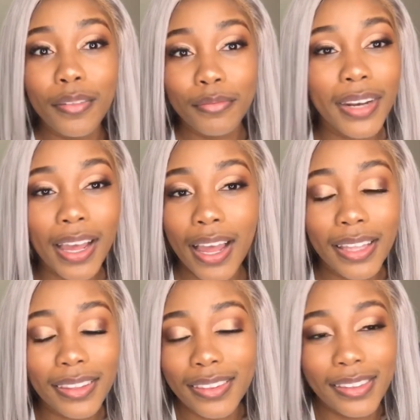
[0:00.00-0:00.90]
Nah,
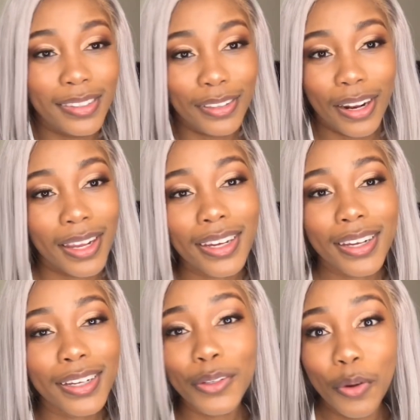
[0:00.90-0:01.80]
these are like
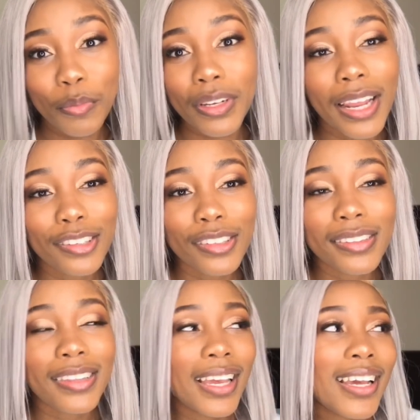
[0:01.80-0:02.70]
normal
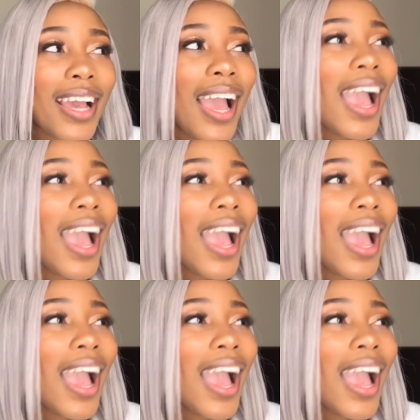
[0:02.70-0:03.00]
lashes. Like